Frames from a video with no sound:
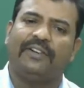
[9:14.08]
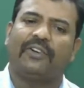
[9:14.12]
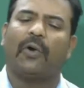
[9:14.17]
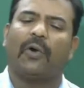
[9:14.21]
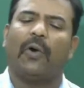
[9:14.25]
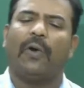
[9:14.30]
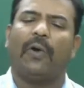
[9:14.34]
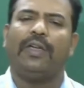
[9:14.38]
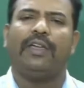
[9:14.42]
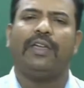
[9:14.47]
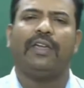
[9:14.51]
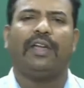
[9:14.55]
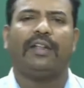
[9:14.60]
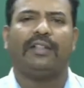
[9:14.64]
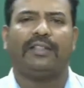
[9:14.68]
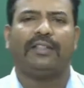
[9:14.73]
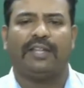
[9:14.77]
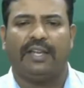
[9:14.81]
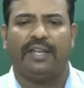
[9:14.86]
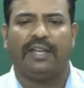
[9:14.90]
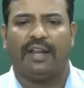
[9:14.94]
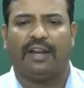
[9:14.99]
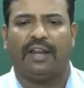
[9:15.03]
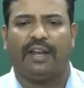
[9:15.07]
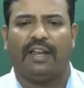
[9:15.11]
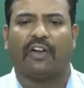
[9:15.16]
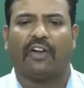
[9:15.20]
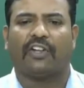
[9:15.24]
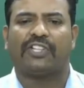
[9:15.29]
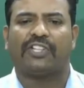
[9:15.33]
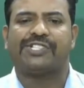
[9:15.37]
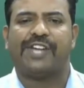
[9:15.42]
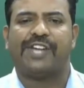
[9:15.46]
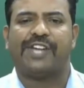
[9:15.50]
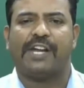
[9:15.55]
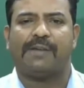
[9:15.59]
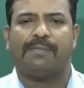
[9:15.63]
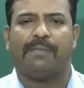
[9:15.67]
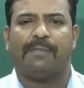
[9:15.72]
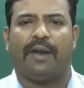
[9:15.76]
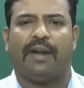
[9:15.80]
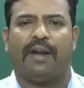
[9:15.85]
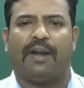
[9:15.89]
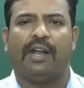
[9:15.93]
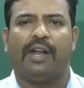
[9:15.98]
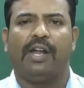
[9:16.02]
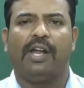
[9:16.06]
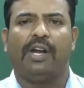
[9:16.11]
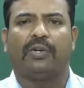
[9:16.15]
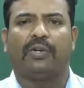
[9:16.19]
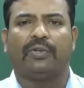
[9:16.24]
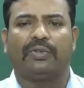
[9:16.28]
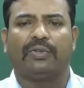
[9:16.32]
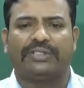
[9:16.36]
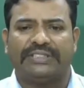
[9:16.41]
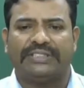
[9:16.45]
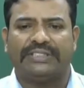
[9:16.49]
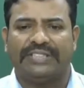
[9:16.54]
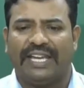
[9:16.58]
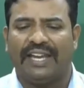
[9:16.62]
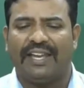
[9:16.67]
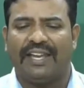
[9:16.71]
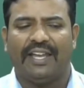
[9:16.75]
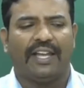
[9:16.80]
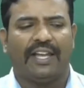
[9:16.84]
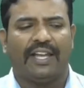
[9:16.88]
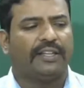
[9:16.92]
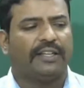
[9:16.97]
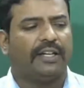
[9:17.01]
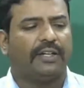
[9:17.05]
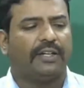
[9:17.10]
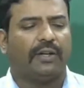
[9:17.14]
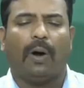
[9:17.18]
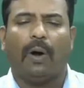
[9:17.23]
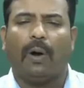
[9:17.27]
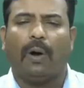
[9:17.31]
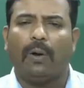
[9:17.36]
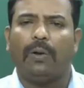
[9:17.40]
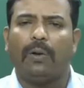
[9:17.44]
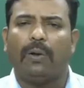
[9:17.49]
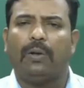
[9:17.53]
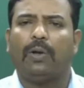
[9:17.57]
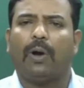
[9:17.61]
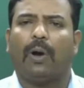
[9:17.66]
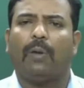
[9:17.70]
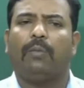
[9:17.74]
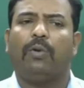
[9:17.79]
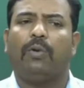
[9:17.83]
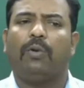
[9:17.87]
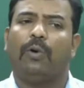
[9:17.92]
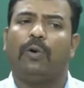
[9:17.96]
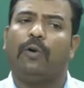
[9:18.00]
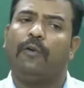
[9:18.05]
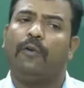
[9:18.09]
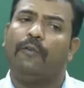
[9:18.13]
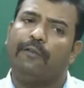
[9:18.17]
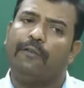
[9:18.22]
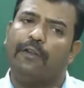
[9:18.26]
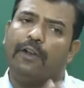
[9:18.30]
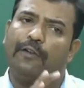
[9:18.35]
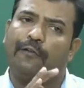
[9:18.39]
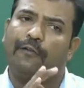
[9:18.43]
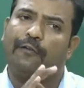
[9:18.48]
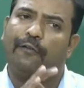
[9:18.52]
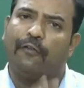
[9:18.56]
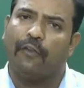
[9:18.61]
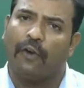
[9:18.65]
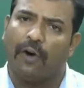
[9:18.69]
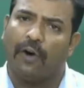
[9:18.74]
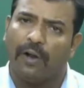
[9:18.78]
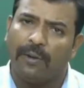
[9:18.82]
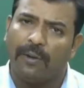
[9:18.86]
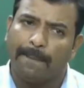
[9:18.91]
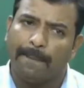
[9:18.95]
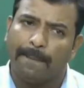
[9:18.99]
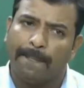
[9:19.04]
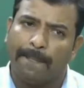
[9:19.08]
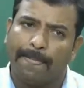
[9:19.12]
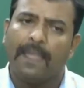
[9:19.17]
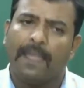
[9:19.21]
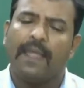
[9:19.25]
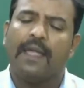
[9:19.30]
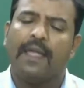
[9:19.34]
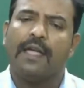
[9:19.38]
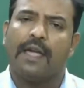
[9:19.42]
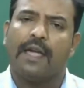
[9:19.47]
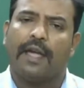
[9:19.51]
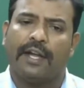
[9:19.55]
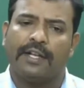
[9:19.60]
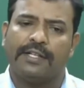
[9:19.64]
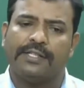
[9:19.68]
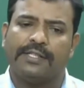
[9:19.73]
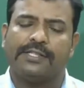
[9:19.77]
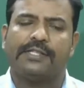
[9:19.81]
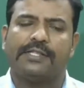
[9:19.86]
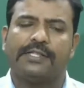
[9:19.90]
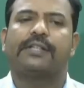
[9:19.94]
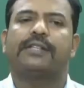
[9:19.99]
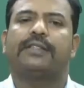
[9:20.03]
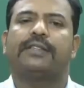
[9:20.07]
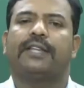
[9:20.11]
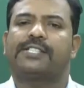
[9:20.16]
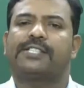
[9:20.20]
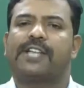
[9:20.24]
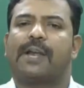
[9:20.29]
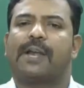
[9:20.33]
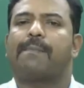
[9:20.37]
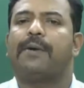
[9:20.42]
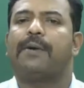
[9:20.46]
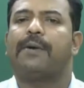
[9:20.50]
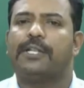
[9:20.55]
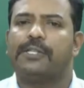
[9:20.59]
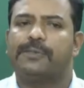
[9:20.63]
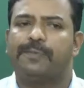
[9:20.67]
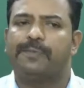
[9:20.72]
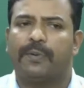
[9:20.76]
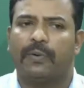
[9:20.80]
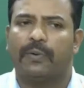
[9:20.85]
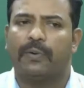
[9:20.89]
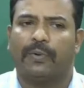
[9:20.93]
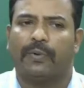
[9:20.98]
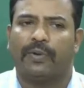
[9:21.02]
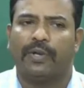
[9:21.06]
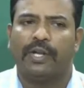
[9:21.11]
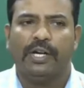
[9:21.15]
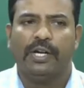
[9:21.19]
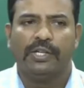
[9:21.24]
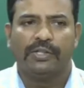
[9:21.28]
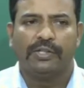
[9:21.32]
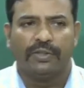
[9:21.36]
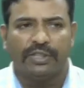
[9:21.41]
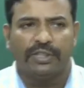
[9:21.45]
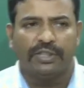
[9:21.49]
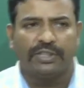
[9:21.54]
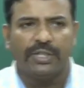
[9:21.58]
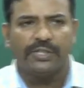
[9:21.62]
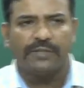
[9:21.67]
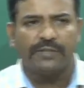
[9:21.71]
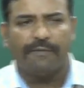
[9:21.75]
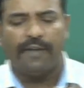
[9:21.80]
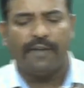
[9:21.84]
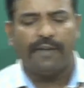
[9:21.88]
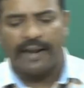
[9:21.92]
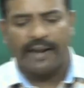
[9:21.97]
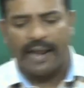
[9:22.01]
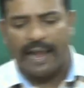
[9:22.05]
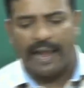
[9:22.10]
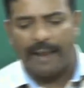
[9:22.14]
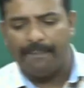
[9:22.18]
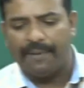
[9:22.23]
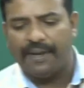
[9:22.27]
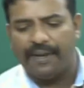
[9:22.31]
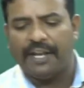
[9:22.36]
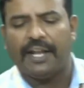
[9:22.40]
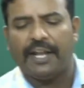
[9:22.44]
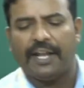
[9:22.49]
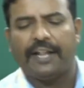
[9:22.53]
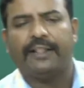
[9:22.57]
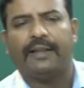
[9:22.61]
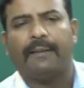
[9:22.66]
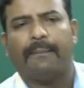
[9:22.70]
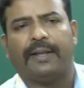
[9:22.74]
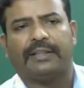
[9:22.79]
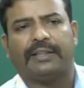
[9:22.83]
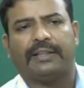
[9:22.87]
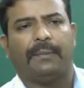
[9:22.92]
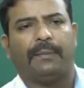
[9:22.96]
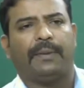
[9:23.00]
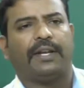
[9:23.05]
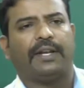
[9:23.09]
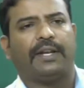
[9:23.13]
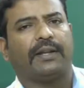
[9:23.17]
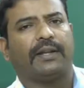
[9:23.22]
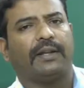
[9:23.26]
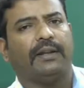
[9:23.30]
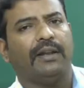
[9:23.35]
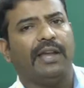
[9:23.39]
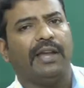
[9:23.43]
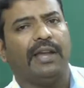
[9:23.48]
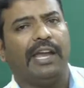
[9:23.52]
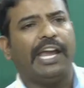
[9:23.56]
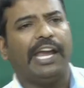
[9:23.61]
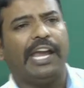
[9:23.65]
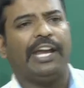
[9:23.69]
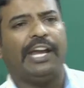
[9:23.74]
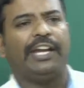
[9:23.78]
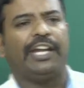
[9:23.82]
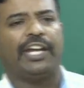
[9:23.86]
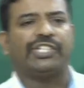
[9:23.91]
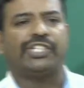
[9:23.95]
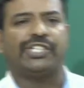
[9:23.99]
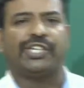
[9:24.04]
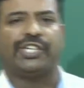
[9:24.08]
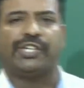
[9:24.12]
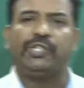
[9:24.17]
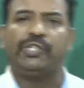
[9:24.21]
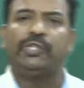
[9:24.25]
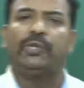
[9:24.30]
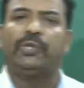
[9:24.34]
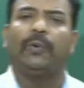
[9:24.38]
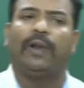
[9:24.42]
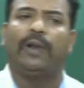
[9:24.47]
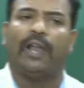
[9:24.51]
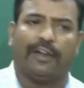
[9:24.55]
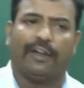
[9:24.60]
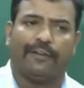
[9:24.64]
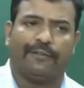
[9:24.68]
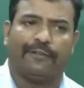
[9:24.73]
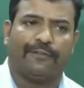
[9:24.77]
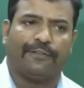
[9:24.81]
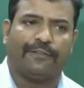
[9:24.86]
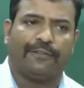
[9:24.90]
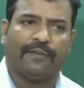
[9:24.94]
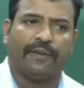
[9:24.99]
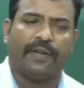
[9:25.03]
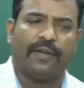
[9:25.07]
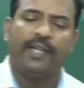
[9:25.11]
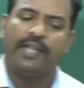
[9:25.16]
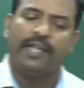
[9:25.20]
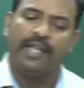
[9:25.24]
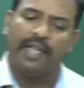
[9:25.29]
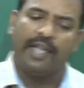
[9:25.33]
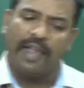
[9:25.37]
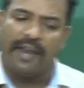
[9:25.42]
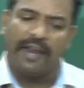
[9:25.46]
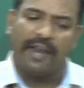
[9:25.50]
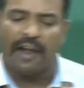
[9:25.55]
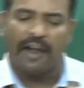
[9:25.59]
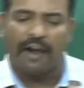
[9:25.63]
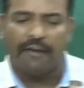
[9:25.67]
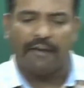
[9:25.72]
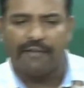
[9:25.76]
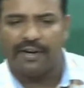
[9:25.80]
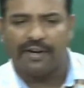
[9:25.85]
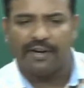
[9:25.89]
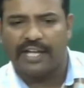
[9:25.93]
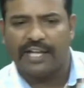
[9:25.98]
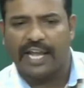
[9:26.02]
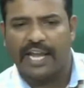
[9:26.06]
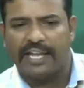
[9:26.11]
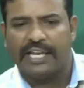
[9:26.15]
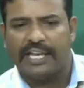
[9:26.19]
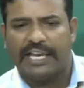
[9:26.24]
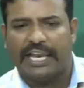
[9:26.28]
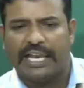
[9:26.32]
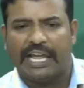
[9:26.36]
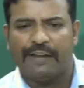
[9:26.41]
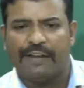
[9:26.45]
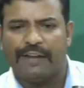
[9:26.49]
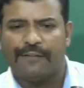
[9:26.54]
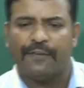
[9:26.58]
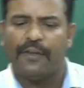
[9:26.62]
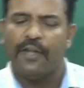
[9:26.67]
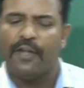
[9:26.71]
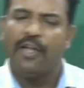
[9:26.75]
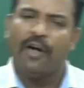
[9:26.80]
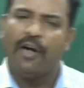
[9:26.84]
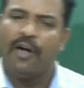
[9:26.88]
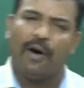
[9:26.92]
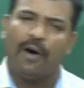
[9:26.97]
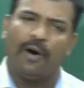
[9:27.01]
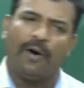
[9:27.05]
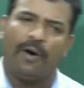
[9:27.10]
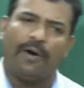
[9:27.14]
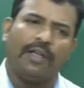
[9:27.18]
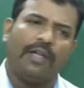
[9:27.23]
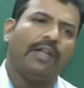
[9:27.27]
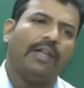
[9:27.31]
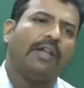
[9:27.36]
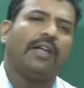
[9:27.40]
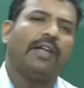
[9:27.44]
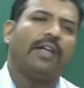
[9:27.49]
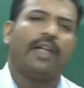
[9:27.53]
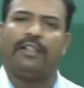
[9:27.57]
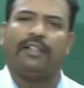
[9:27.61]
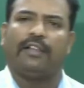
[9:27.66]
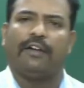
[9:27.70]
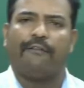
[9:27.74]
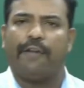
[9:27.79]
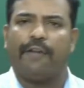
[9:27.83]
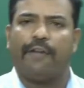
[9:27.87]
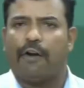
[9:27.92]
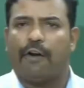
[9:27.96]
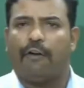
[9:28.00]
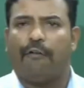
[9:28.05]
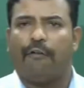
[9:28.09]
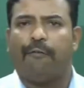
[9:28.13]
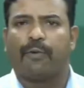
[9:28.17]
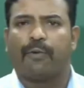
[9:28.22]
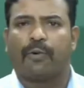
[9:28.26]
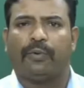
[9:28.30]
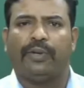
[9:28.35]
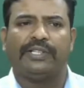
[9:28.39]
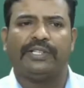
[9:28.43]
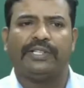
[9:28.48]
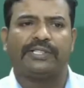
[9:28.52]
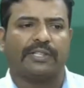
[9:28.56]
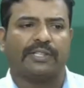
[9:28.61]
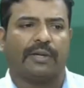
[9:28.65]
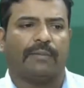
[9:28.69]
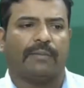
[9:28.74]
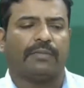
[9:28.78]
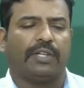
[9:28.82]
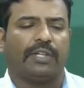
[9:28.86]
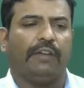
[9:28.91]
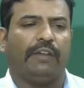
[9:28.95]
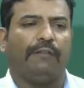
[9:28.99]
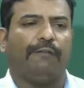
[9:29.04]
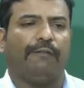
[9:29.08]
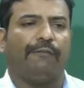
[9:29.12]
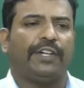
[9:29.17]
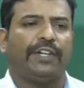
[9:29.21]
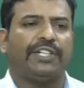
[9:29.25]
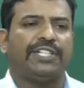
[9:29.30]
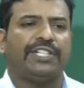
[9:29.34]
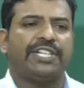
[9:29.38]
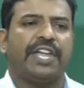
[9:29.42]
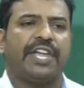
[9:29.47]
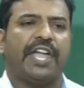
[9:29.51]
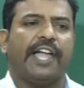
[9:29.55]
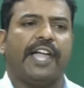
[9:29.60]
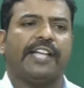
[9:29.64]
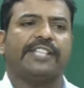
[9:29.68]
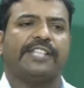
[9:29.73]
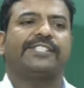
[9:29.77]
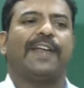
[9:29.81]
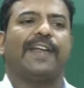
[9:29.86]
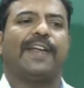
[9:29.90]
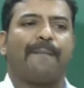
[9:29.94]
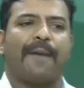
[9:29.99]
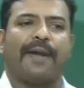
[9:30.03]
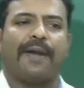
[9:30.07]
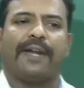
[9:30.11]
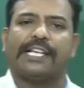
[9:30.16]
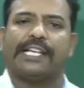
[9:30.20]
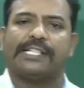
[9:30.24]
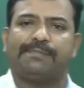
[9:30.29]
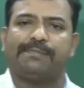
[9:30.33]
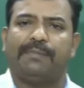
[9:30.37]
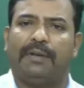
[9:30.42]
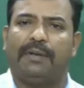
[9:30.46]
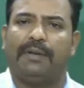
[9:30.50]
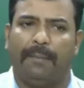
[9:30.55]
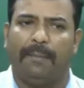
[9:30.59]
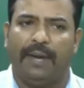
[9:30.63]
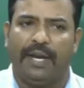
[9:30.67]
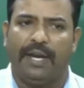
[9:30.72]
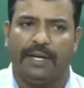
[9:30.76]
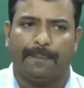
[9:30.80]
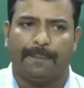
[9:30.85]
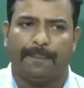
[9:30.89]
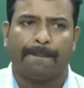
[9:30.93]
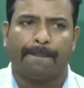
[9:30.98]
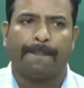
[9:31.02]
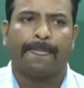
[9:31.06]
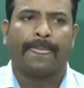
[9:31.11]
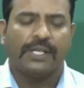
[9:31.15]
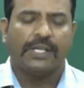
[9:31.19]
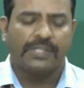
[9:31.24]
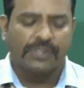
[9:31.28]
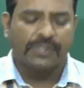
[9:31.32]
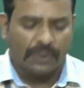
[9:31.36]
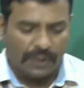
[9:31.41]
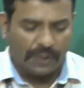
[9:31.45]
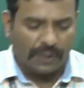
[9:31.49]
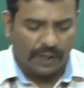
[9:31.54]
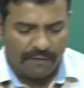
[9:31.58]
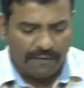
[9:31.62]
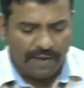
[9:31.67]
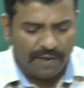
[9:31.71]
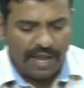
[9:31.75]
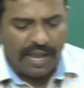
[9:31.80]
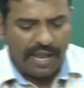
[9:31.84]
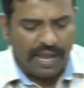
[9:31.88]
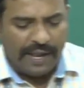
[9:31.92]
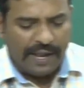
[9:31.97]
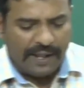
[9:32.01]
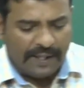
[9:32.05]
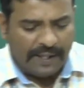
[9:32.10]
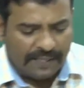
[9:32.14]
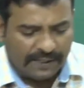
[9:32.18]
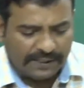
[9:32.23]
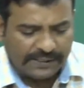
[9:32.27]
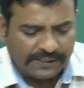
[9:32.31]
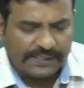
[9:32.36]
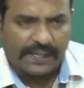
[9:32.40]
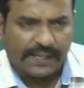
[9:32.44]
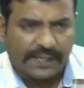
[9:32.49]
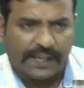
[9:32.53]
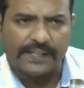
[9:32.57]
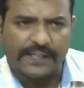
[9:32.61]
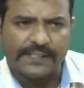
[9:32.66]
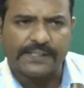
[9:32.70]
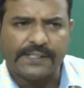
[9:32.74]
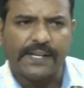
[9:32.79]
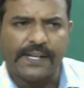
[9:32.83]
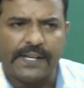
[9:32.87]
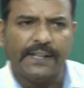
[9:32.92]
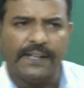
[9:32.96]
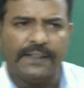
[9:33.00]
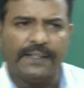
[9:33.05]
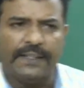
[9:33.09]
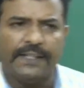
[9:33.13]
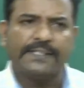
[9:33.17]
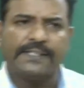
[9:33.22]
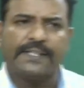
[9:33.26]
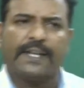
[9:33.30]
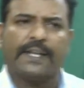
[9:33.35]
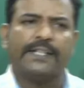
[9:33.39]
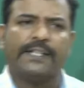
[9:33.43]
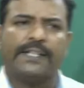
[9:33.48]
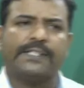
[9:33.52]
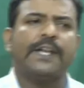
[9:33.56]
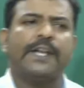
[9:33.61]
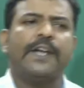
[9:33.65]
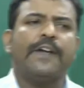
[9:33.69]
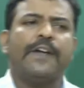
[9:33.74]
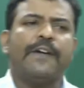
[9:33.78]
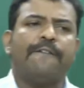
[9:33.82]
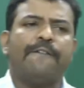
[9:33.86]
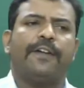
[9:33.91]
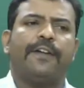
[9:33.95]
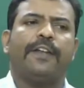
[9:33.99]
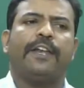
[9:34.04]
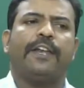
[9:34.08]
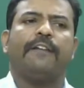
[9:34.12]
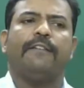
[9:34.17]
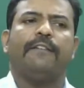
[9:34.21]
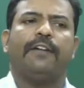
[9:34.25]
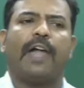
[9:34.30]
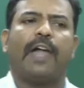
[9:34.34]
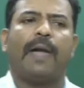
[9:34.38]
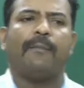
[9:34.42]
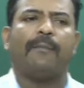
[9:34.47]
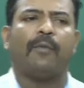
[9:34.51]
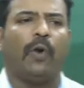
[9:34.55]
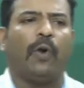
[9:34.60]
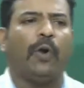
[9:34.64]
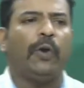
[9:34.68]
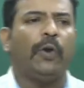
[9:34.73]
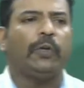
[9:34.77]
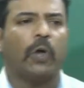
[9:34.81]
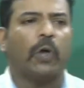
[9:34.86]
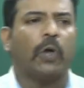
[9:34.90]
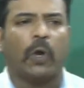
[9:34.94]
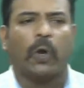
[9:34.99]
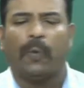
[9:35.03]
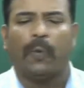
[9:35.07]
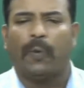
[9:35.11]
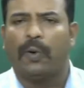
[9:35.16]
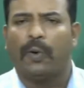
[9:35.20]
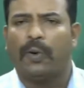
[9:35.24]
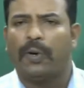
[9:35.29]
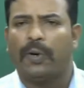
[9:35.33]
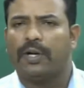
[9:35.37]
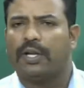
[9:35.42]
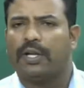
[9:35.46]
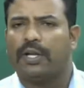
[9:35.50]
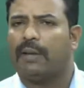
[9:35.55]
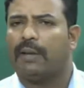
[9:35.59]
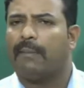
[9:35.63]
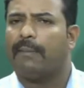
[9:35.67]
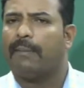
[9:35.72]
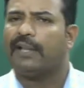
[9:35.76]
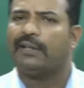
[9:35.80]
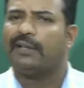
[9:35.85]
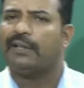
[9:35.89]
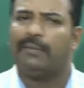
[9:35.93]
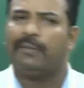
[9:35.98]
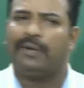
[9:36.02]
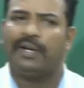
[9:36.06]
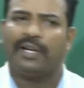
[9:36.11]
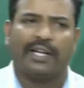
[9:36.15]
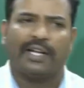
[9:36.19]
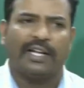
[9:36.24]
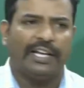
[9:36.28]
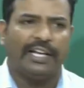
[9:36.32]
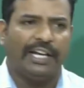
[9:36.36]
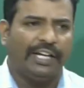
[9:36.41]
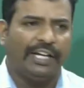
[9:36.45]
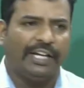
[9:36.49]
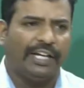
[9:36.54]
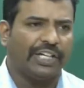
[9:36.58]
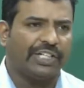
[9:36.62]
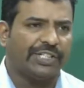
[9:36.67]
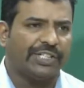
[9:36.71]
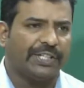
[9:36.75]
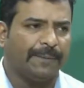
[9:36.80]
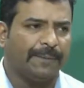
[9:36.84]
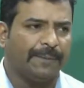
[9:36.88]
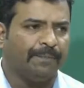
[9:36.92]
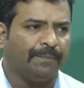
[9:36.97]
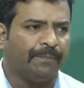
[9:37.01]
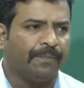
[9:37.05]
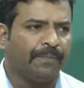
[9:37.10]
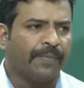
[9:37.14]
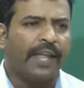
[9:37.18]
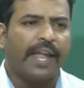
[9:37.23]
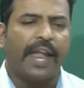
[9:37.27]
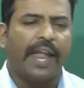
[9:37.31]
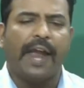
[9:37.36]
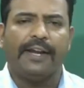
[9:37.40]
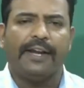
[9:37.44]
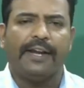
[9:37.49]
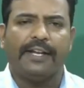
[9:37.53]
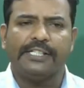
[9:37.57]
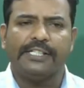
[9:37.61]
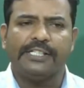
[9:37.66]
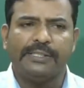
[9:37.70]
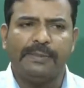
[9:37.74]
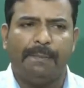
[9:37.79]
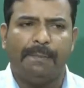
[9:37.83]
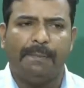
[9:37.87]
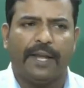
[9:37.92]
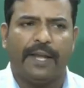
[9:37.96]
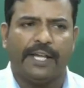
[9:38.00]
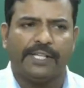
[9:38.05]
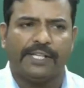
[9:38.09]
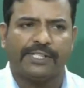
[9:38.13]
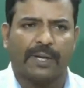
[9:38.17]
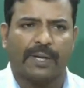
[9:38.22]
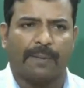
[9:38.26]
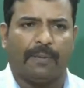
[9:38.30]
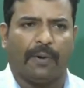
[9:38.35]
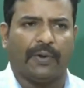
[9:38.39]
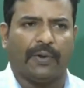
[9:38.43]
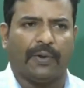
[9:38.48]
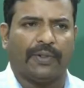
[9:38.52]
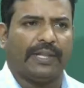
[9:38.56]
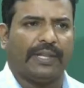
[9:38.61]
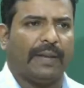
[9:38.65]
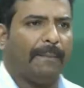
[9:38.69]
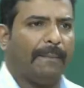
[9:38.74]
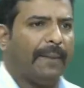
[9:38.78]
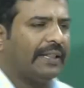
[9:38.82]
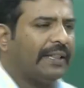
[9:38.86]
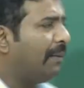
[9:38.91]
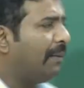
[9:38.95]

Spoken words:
drawing a theory or statement to say that all domino will fall. Hence, the statement is proved. So this is where I bring in the mathematical induction to life, in our daily life or in the way of proving something which a statement has been made. So now, in this case, whenever I am going to talk about the mathematical induction, it is based upon the